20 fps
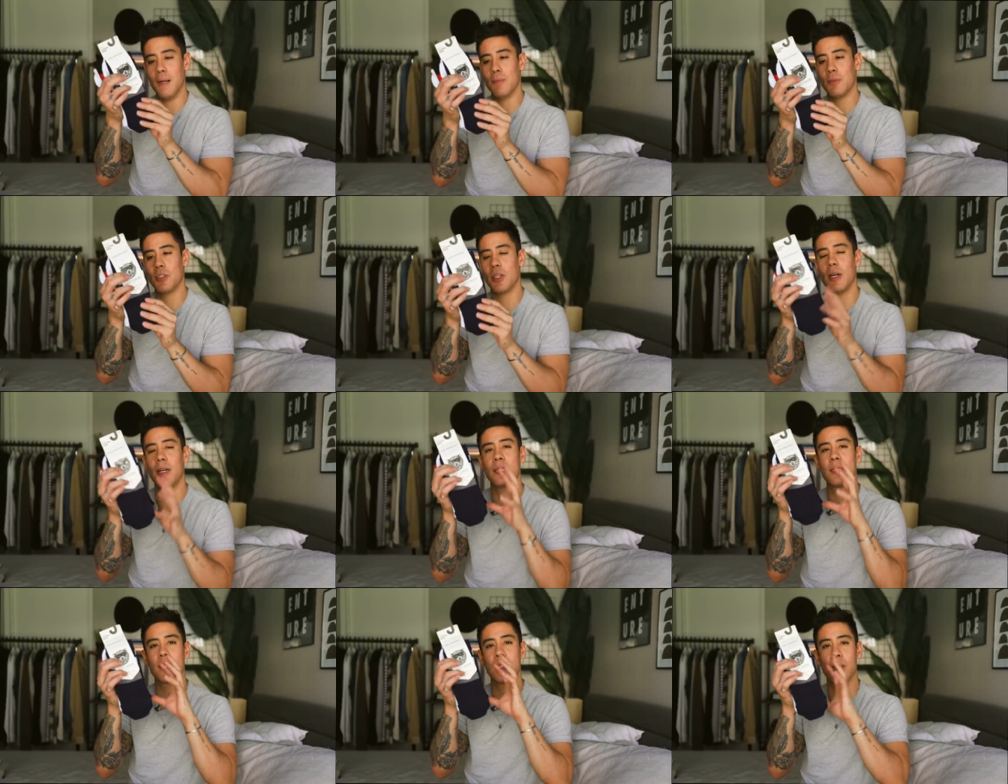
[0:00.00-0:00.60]

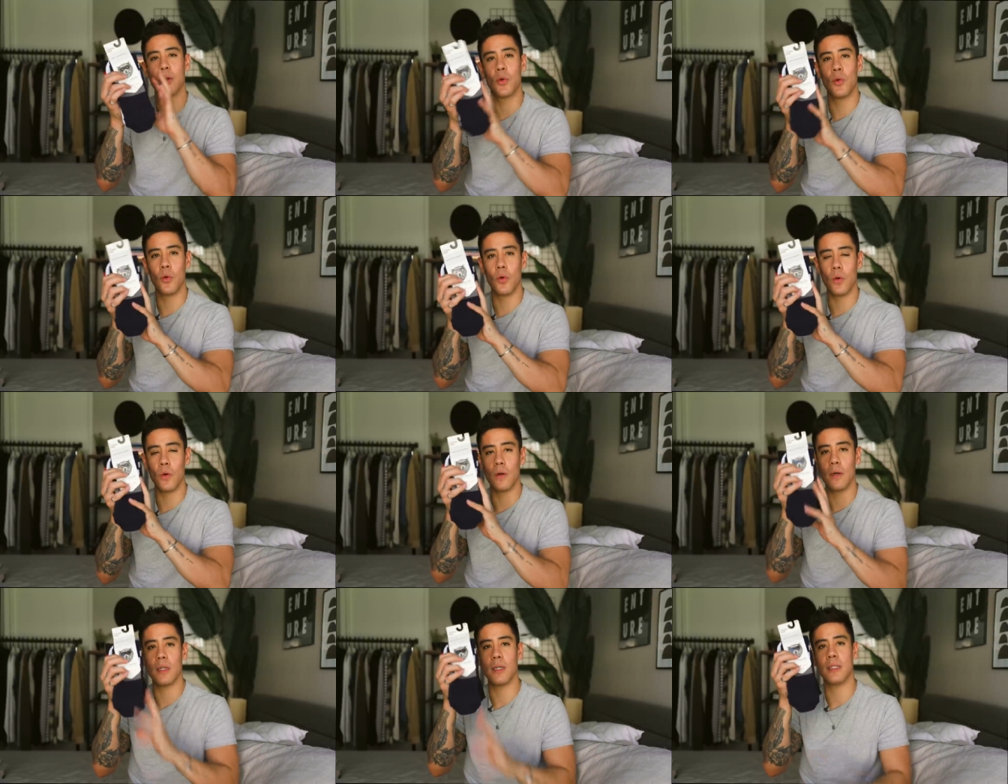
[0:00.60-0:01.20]
socks.
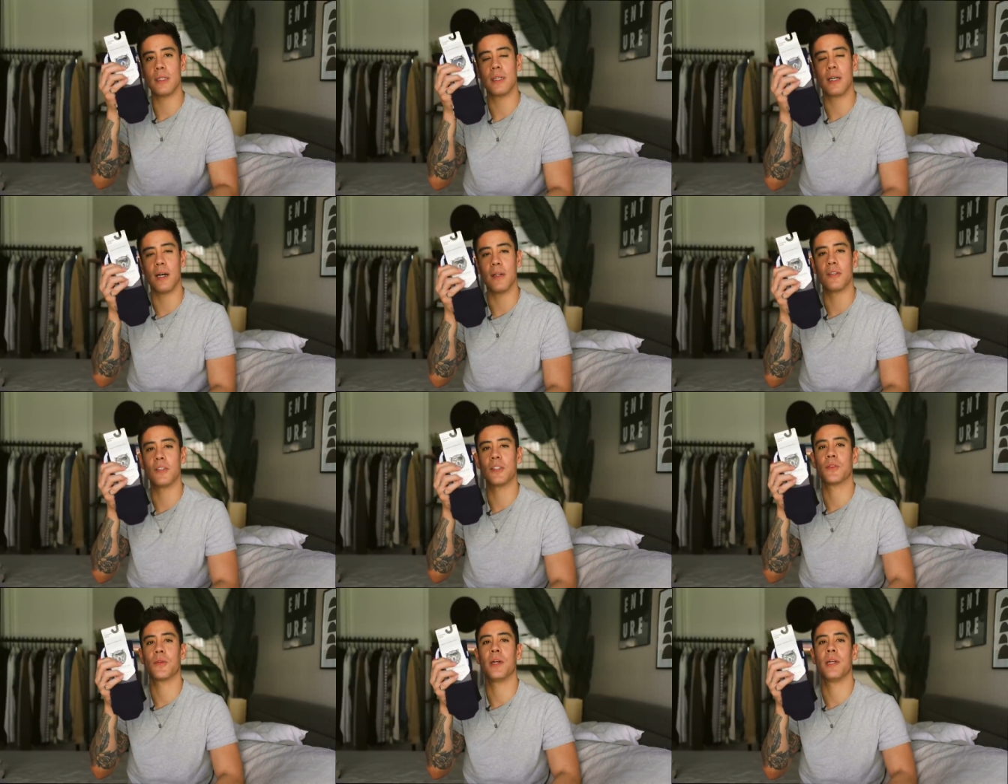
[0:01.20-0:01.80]
Cool
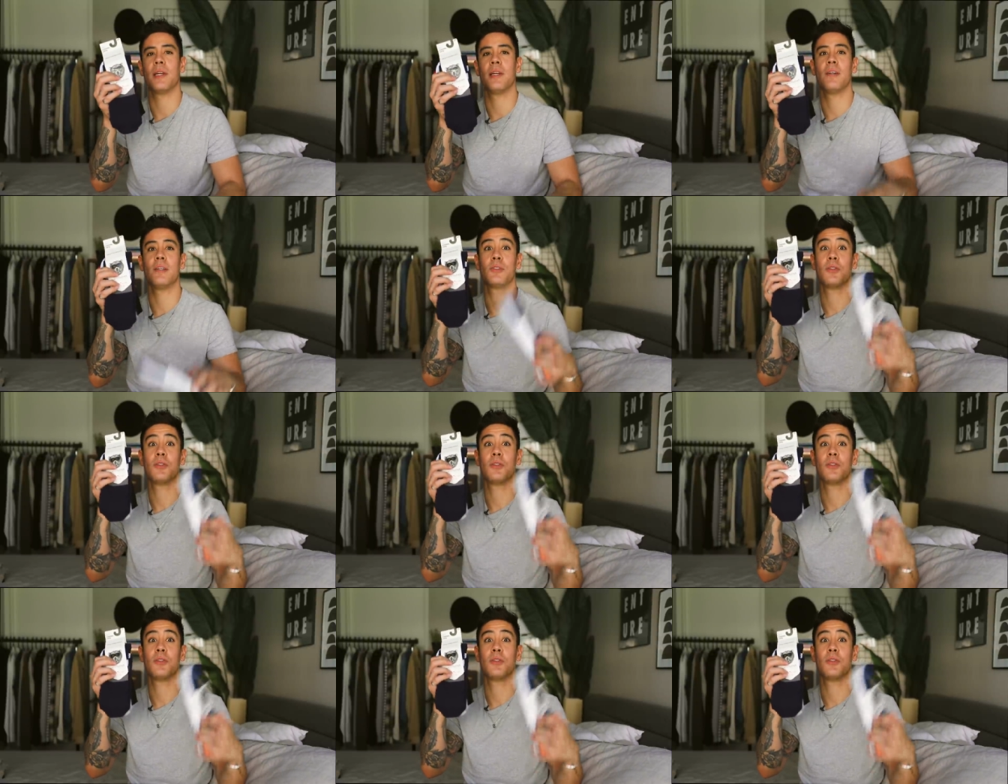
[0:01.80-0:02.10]
colors right here.